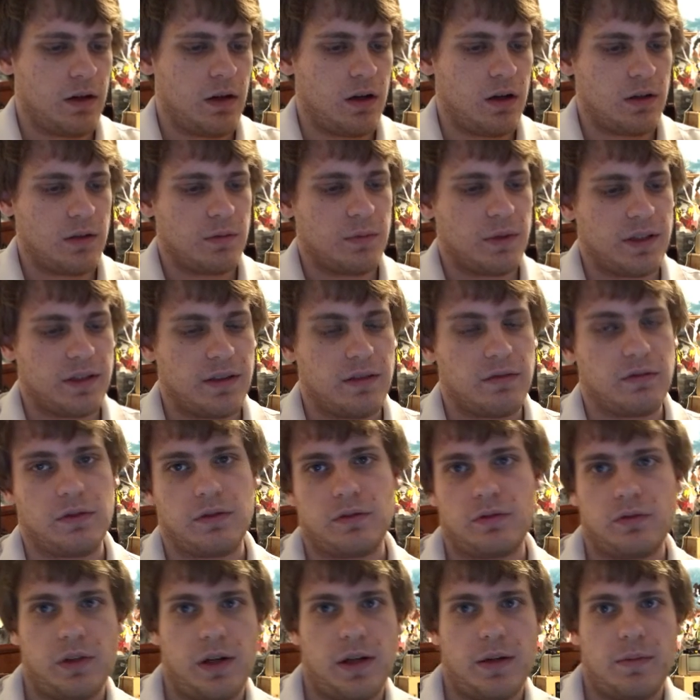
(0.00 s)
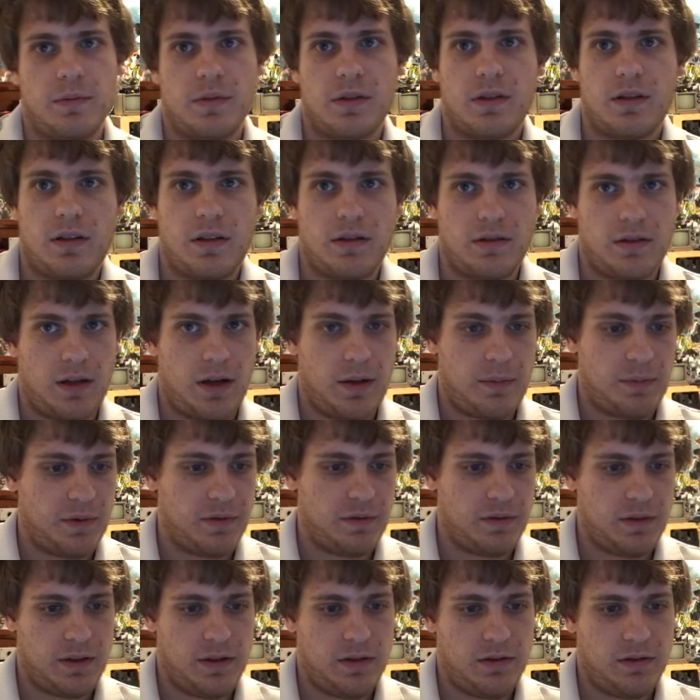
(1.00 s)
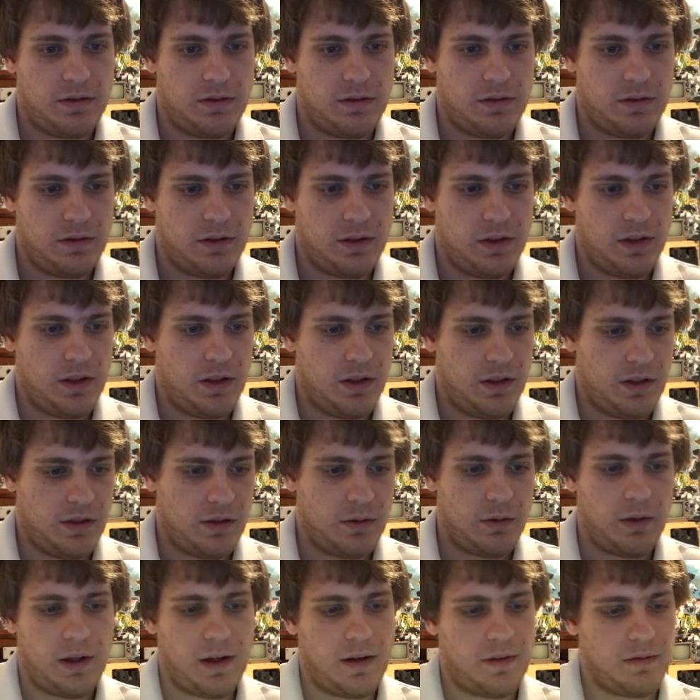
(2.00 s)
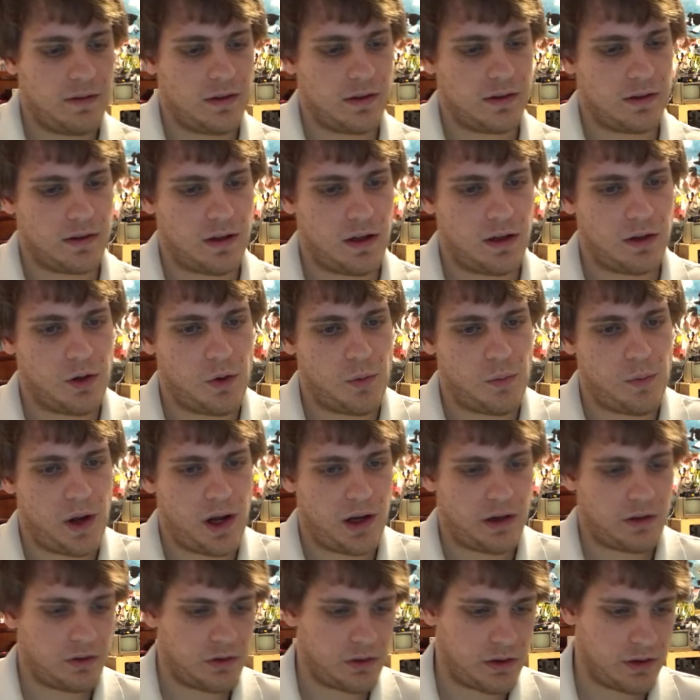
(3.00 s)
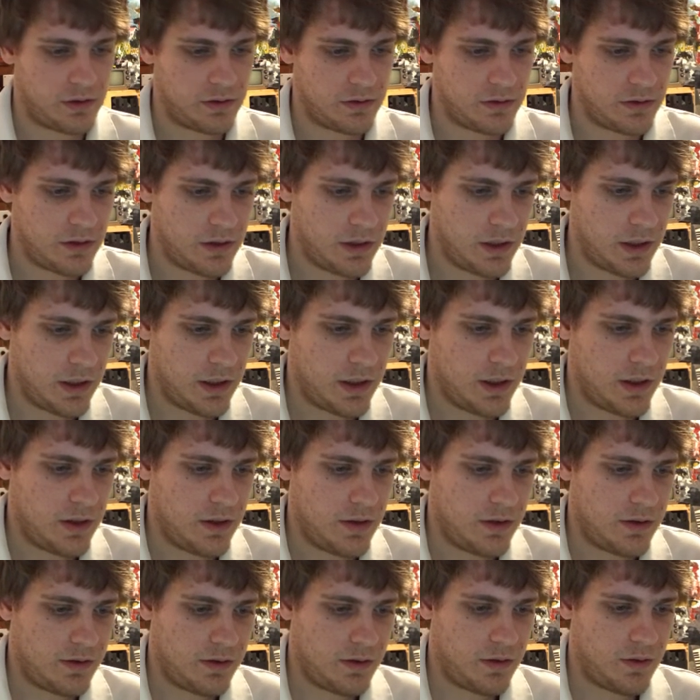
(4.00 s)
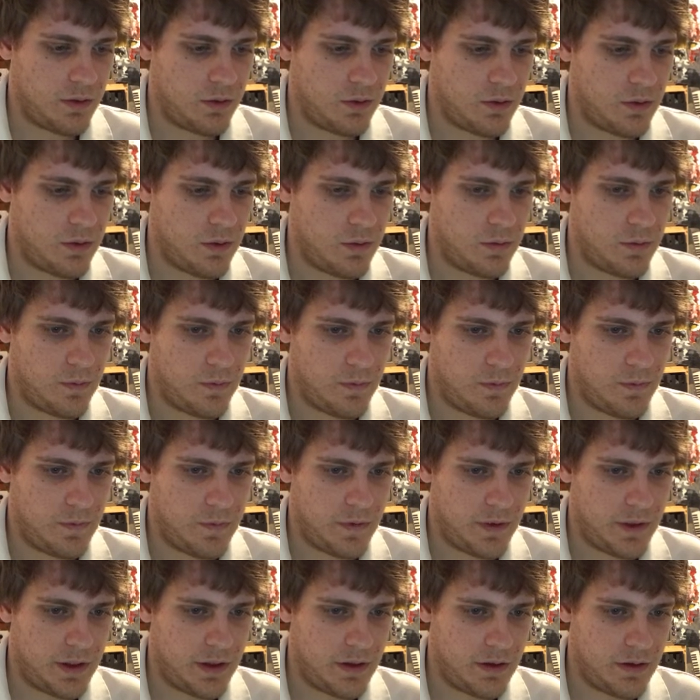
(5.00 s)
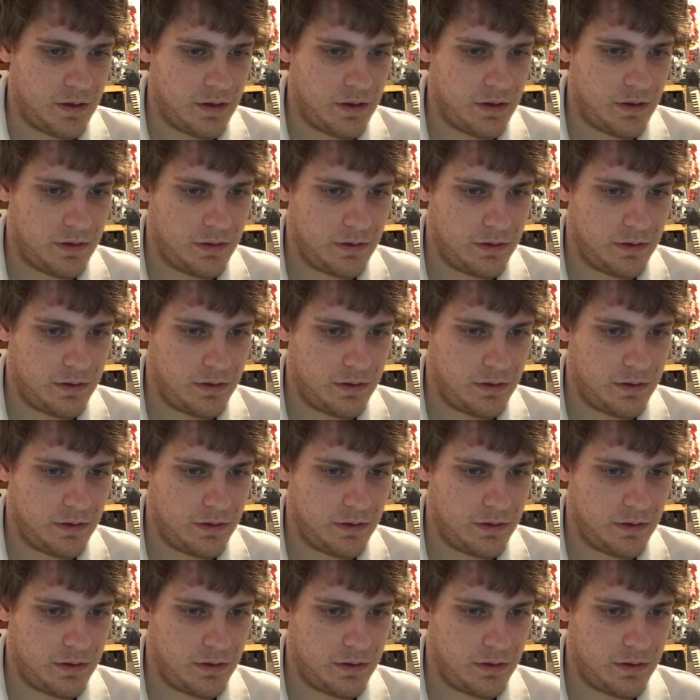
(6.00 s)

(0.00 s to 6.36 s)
all my different frames on top of it. So I have this yellow background. So here,